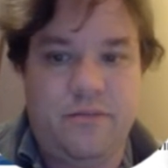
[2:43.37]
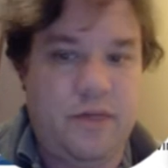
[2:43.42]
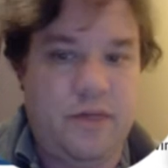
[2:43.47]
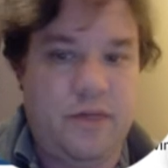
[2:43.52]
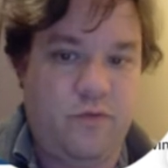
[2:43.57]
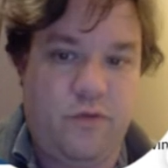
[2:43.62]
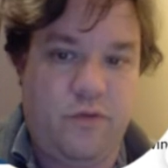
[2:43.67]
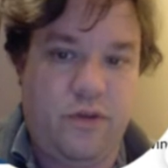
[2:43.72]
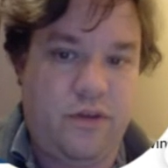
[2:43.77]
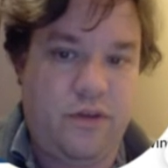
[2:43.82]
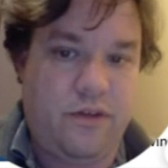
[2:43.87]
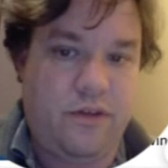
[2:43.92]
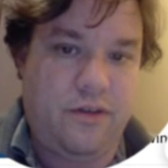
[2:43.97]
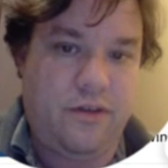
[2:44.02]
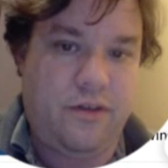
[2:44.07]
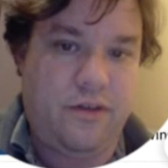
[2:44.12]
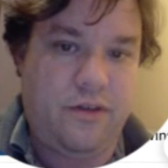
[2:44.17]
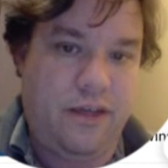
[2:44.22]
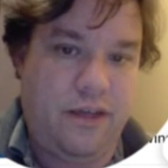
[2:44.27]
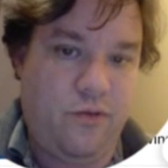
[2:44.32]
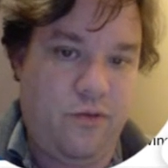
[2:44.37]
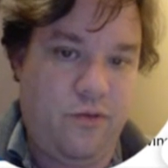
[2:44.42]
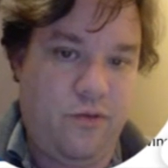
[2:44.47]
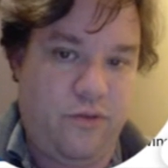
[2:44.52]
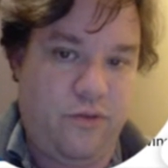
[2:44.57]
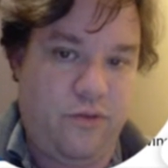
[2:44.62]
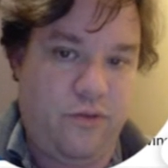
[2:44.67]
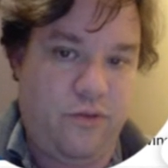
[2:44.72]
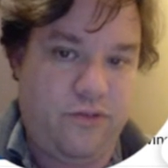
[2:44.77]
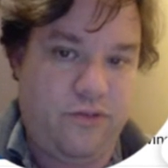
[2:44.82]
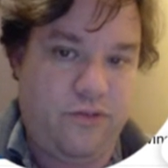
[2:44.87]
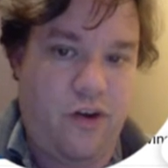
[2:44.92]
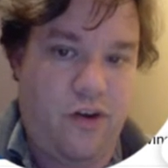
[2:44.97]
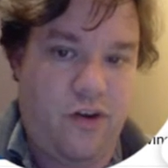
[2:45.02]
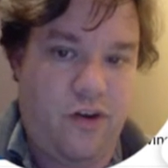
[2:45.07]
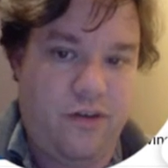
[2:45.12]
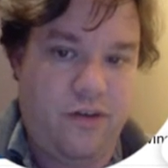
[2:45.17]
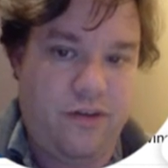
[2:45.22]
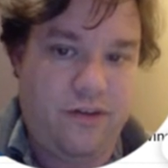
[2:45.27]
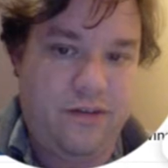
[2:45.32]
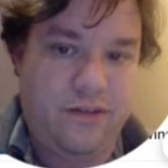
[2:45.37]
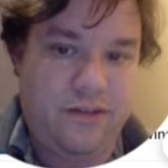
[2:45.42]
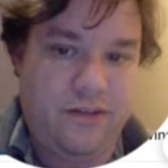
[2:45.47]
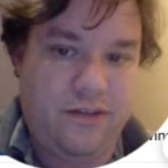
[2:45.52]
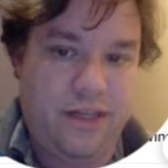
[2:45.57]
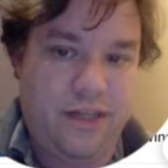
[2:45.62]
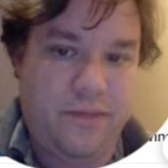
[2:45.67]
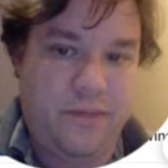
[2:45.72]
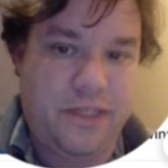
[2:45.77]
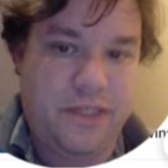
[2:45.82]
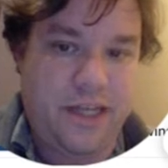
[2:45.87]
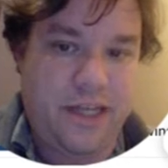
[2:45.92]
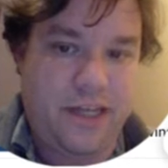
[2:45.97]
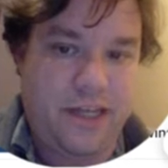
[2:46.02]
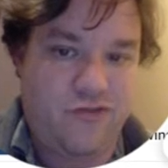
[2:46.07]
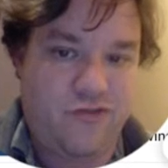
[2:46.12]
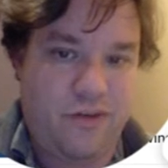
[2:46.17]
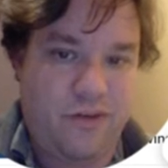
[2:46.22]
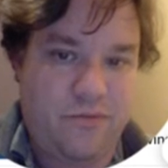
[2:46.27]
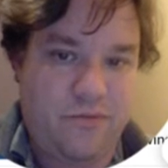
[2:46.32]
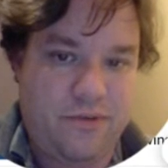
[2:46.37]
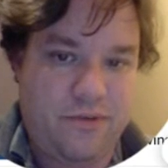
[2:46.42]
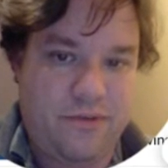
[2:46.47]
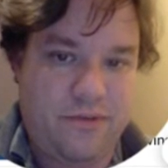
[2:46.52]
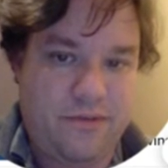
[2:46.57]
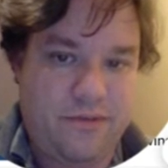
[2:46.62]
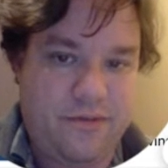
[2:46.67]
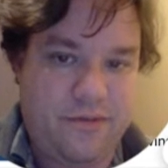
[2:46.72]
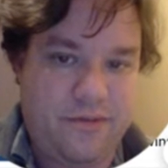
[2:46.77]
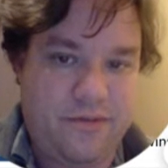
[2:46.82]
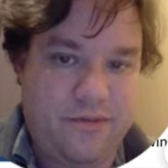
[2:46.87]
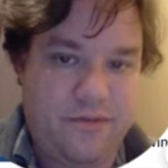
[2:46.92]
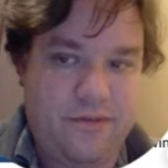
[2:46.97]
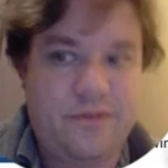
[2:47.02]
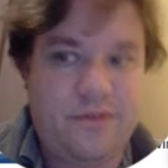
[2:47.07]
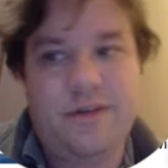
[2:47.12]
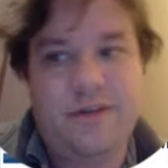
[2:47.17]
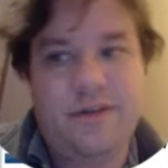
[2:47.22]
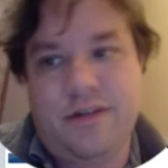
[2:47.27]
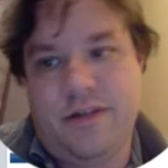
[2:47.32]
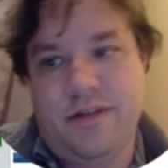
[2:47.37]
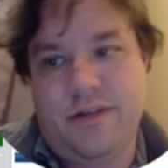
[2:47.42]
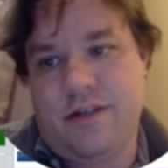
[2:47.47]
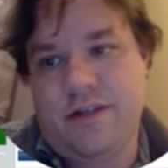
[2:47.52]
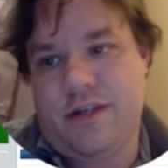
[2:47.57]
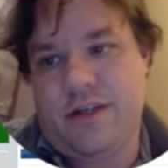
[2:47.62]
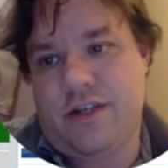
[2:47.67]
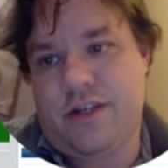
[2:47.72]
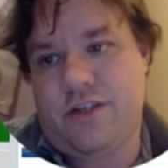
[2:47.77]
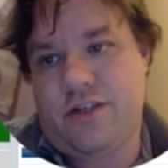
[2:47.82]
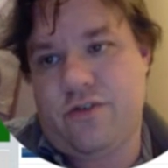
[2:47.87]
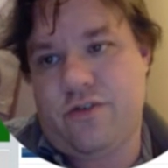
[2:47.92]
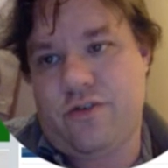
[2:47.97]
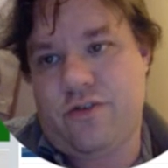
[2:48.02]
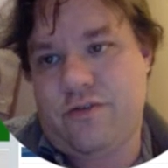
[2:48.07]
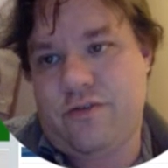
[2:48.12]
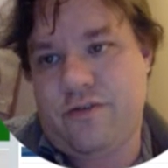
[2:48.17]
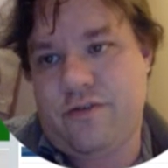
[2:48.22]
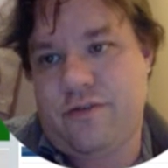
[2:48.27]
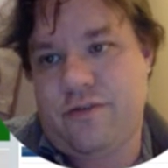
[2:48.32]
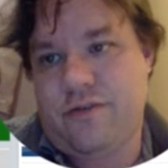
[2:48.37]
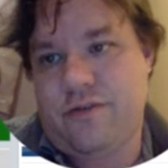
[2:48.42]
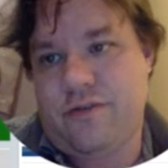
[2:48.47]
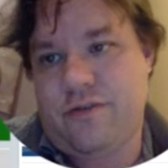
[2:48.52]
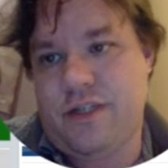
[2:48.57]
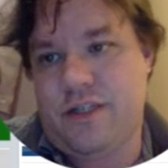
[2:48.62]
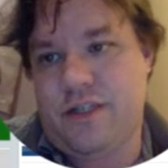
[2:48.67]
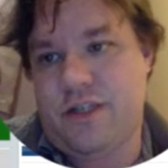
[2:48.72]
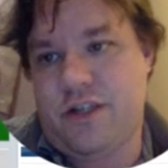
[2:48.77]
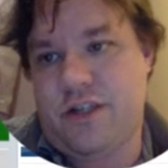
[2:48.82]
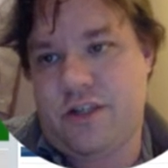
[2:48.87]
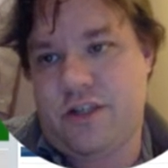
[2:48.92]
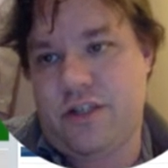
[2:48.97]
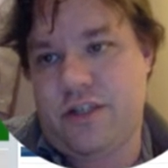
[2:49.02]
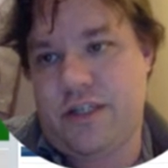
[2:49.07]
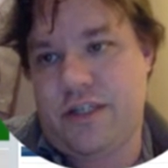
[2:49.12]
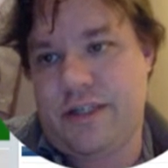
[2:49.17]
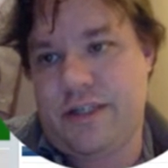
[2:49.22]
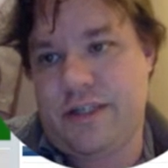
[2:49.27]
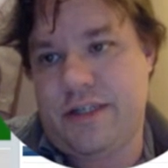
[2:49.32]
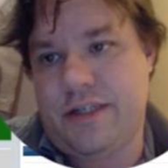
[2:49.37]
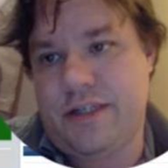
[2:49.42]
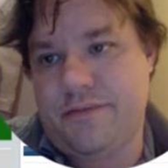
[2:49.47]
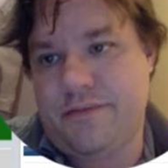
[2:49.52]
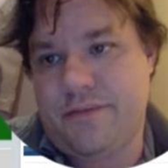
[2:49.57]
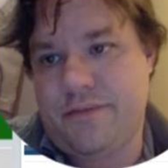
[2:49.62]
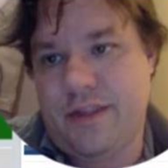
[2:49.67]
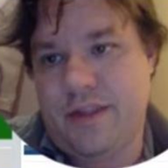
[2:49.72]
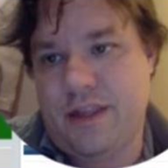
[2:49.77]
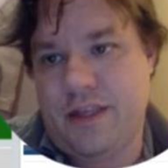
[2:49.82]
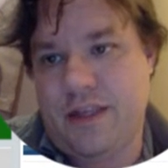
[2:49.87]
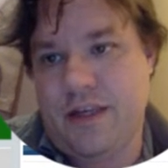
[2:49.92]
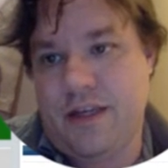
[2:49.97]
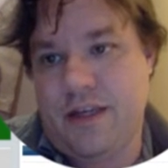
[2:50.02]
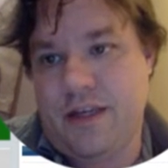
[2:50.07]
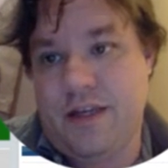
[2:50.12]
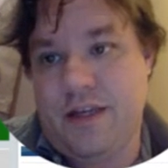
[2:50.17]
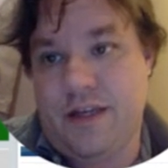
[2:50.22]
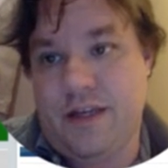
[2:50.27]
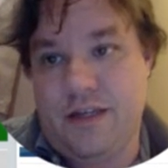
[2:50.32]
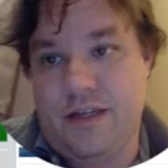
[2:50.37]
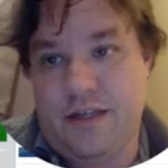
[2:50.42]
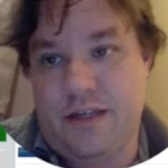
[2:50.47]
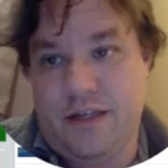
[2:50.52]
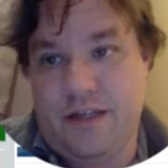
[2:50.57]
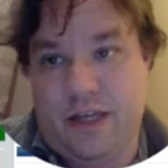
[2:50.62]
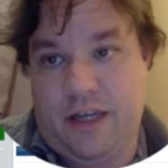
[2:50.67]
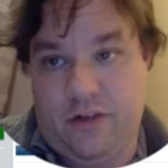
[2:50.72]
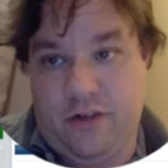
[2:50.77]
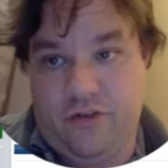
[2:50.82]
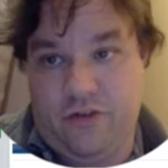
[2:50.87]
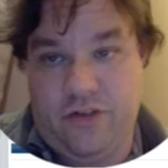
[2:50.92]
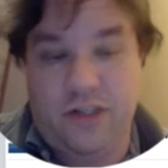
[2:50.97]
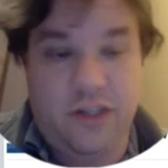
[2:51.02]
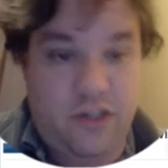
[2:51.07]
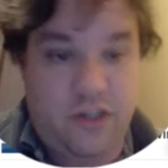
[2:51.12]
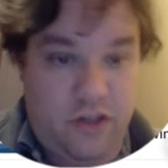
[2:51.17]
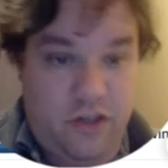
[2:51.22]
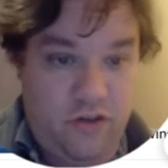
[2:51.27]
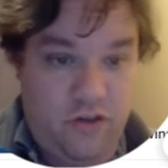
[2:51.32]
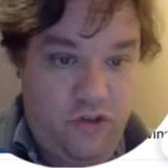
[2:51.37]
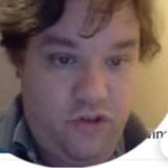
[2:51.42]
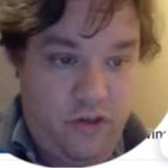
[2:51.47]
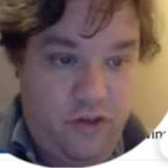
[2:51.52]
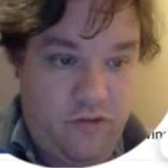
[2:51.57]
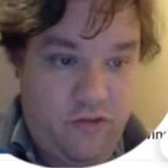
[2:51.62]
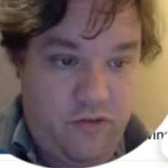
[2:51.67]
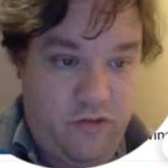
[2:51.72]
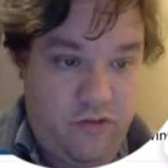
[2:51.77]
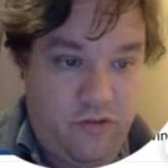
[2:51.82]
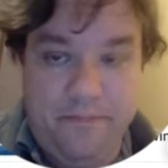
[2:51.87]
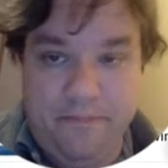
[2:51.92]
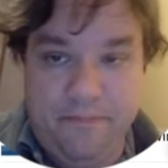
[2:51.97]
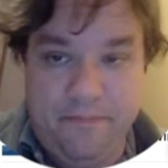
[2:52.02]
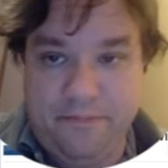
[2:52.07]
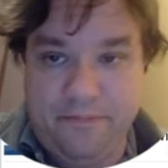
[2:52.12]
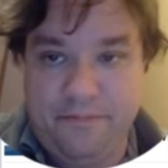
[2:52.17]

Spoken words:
but he will draw dummy's last trump. So this is not good. Can you see the solution already?